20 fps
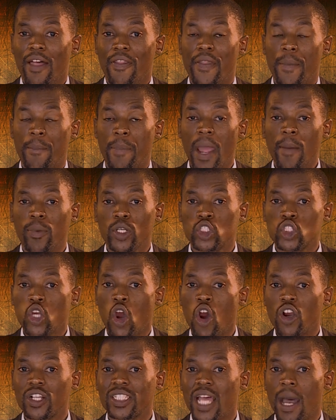the Bible
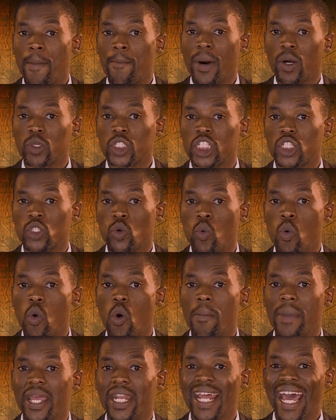talks about the
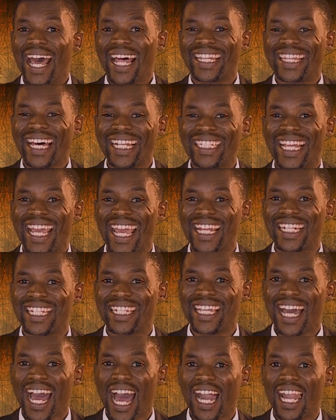woman that had
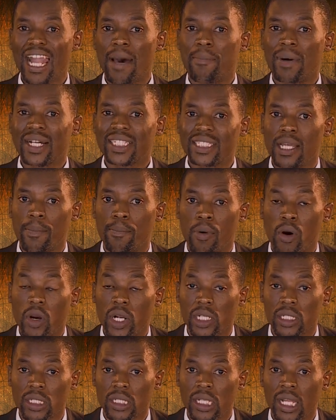the alabaster
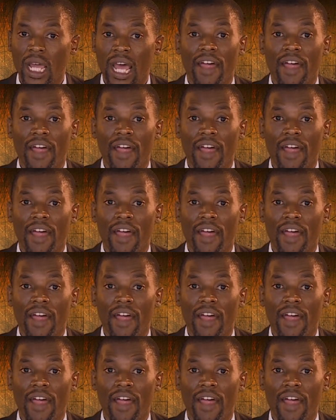buckle.